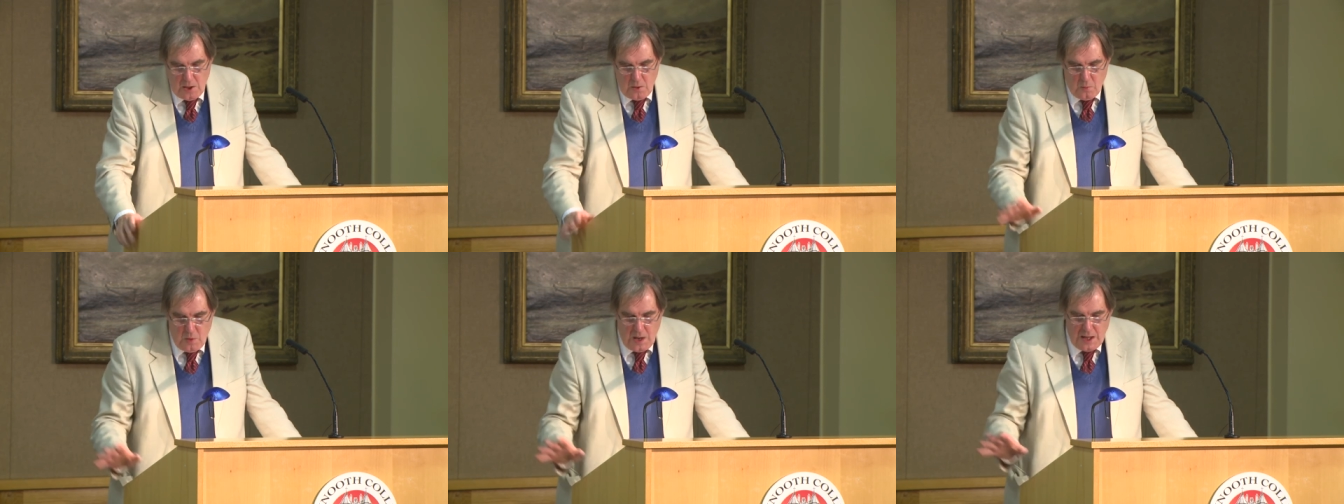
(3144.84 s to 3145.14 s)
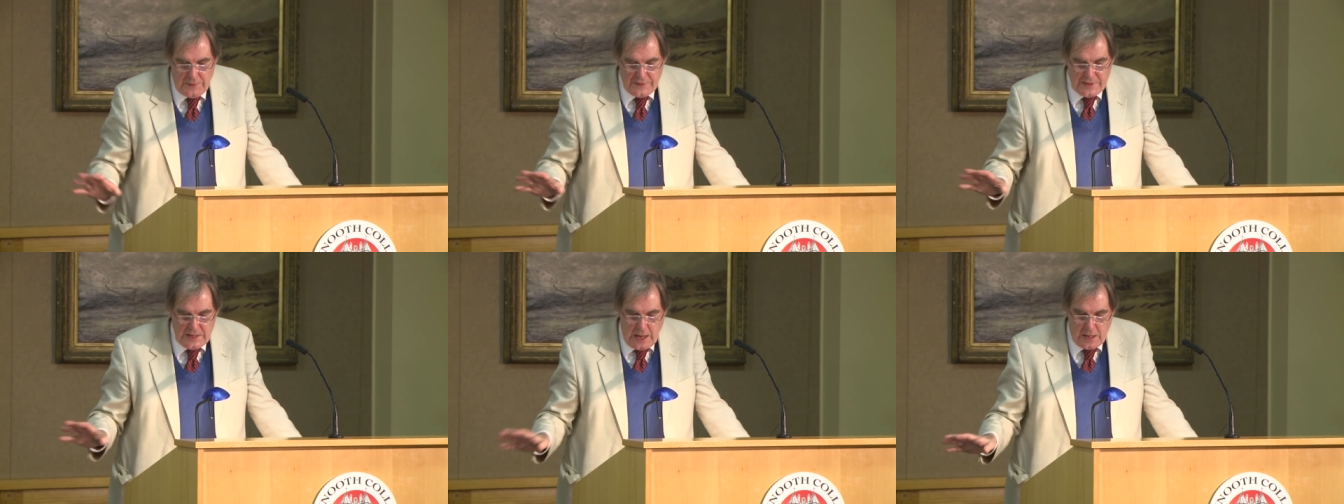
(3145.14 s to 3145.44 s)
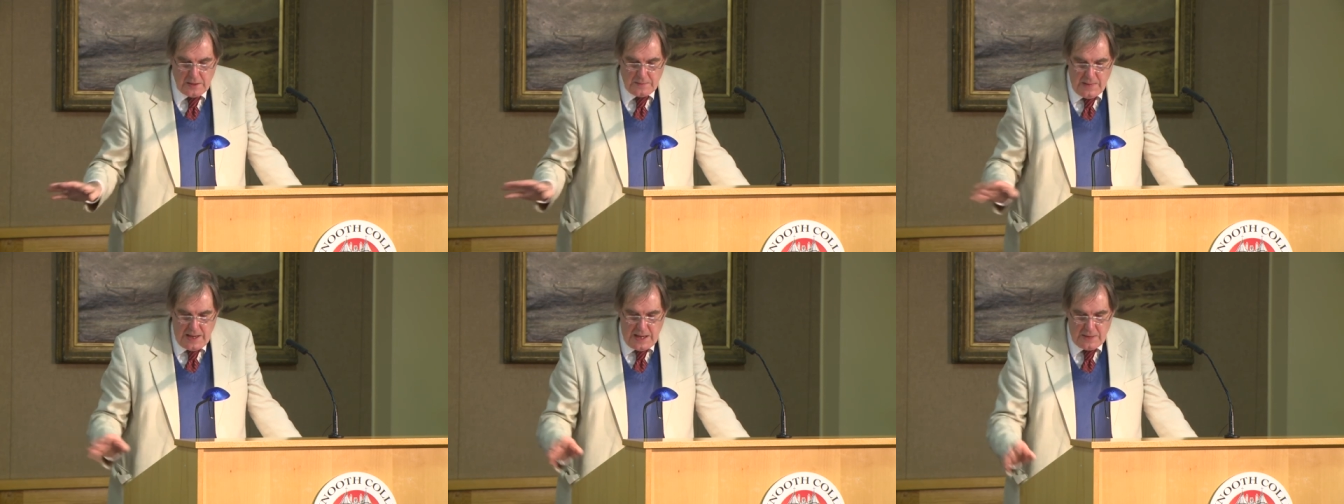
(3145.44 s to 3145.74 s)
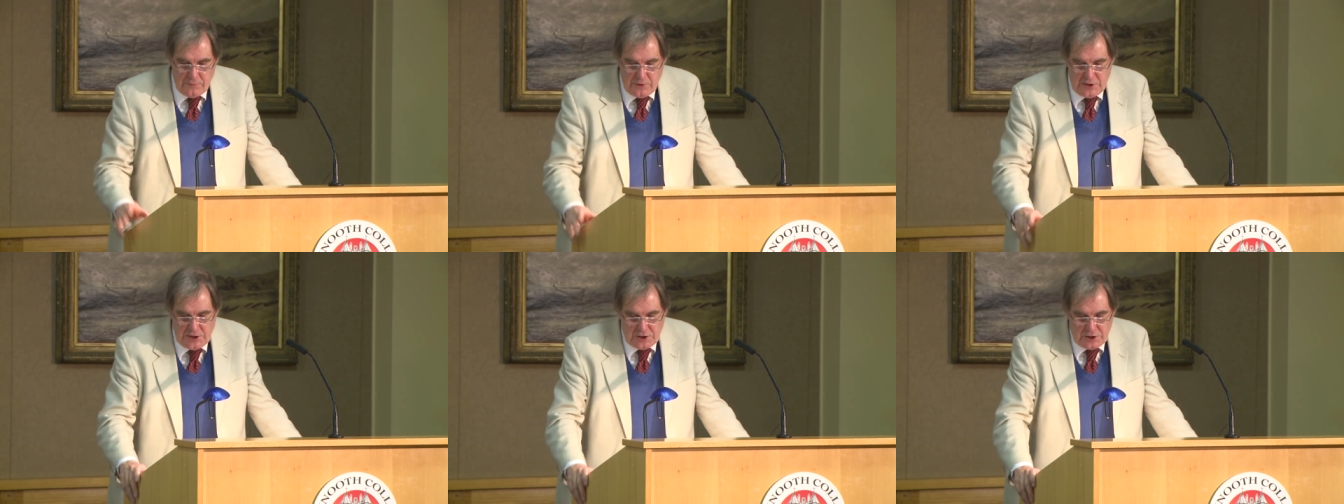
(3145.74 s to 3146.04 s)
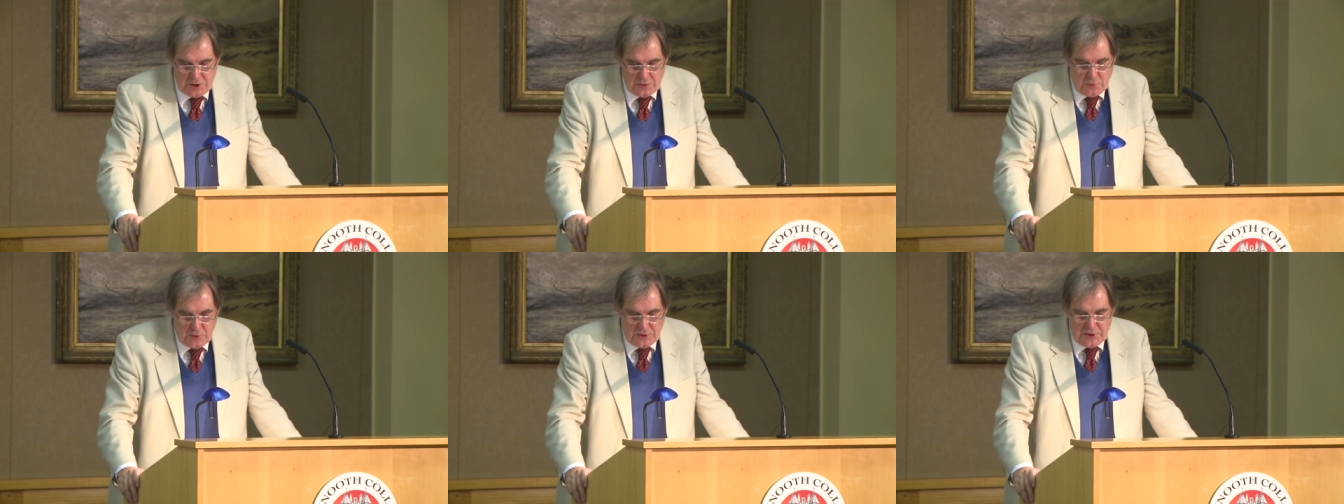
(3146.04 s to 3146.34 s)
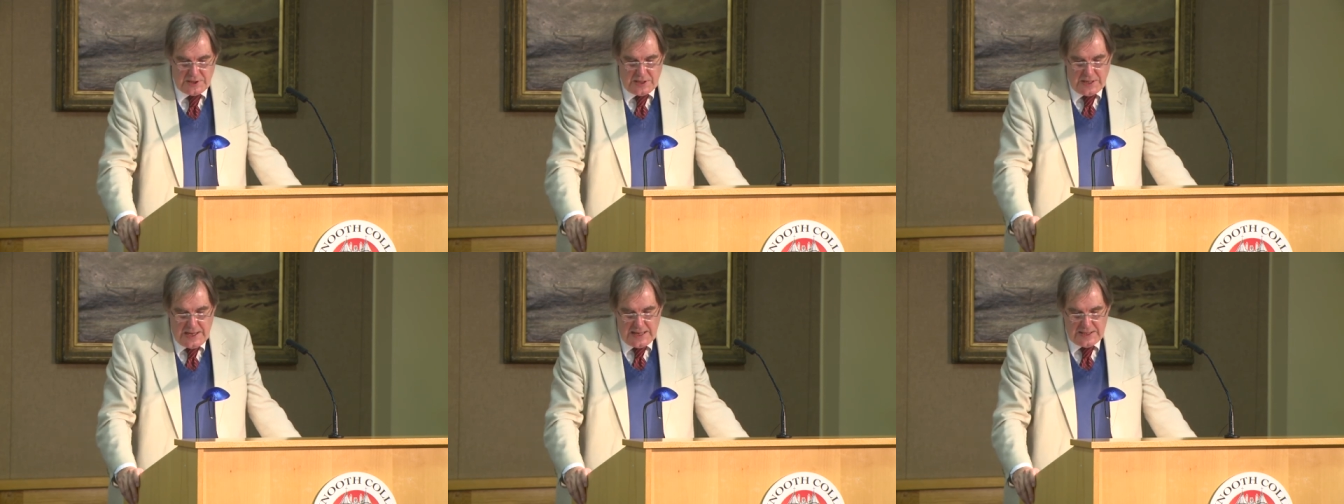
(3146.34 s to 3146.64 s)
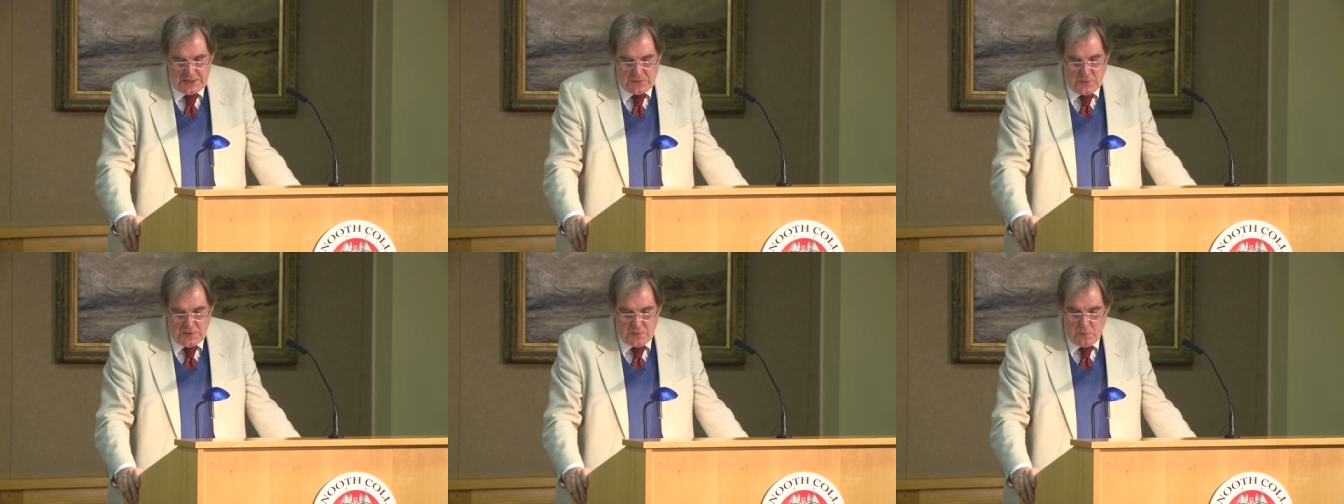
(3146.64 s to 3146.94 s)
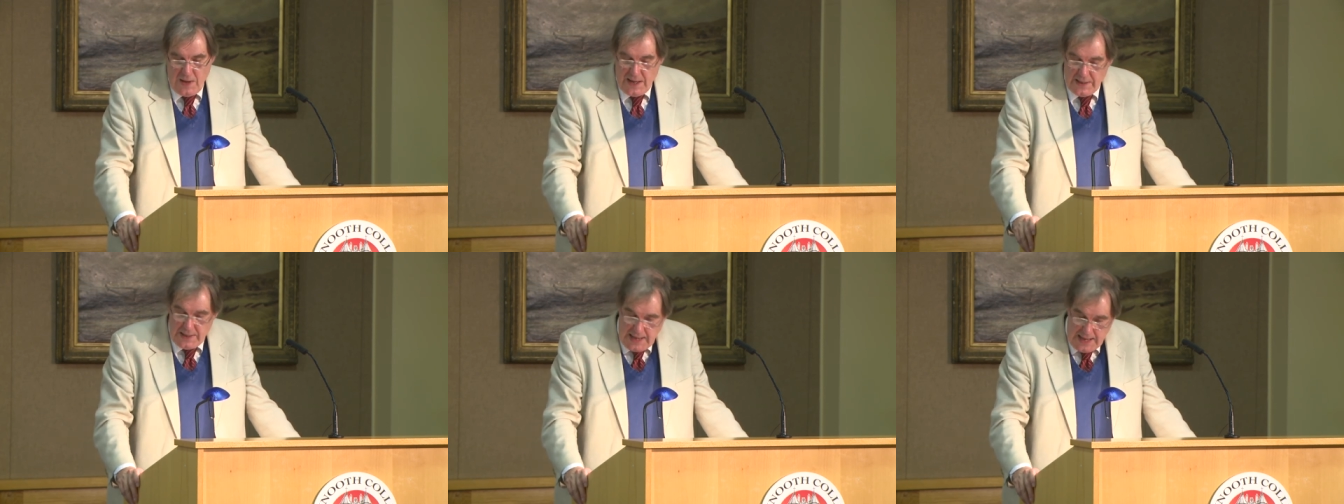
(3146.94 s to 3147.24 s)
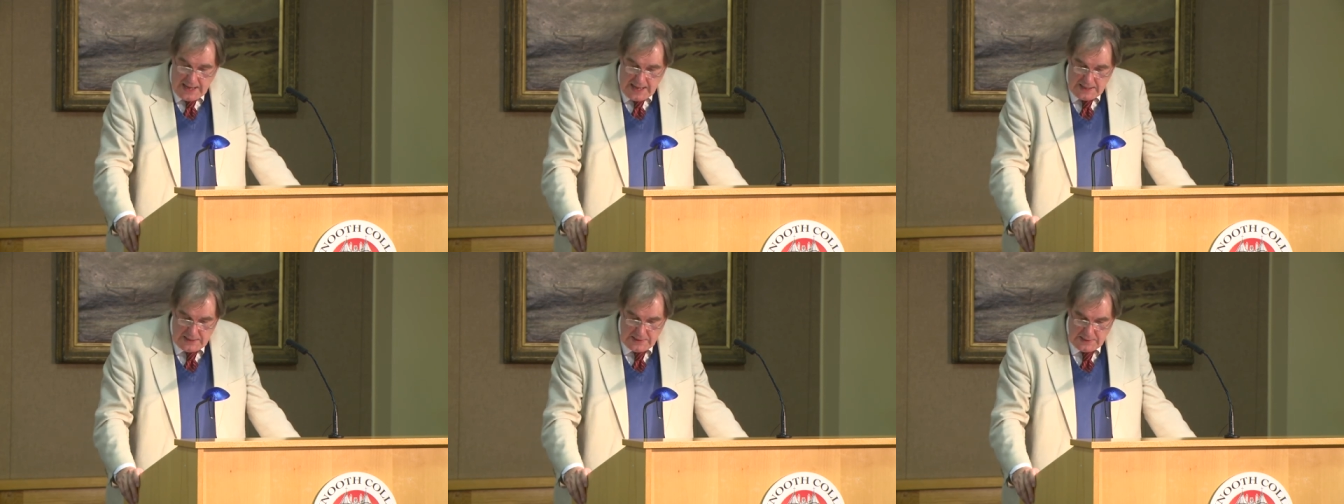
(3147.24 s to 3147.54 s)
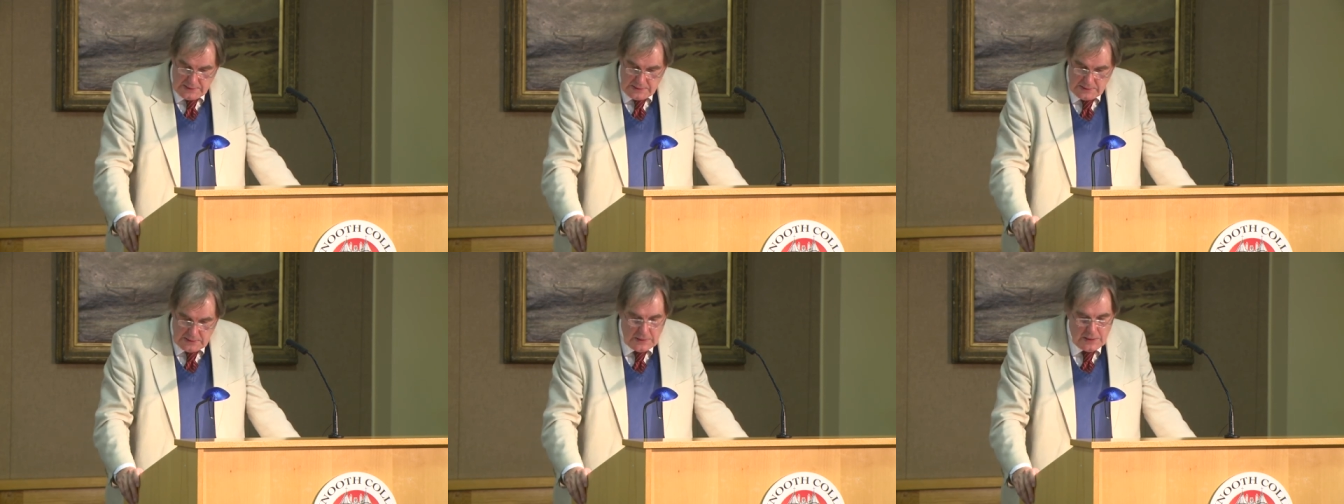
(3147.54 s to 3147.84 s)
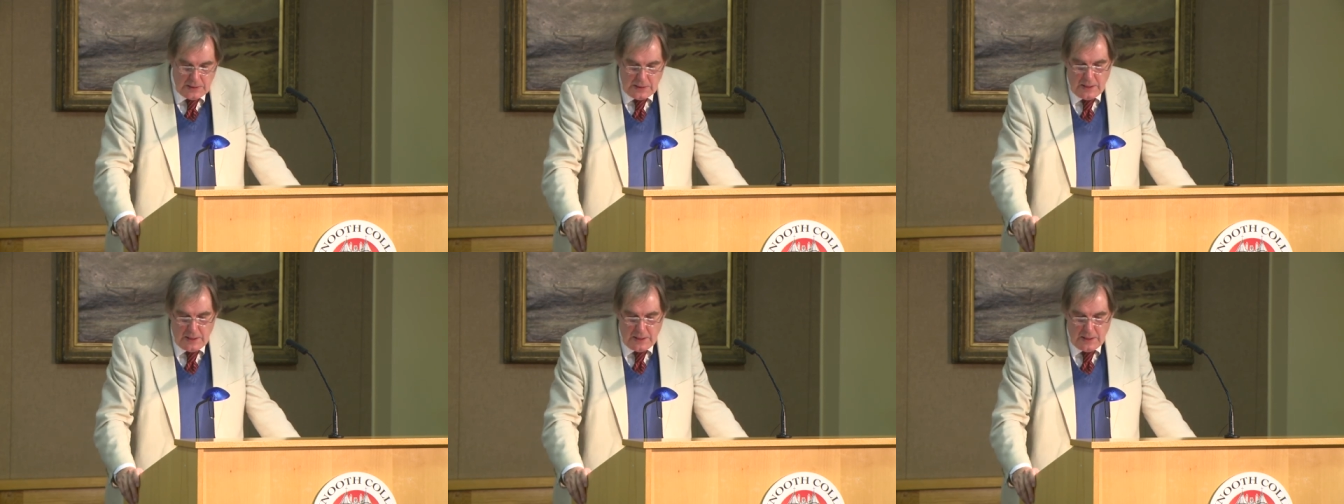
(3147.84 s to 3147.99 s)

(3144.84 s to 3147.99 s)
While the young man reached towards the nest with one hand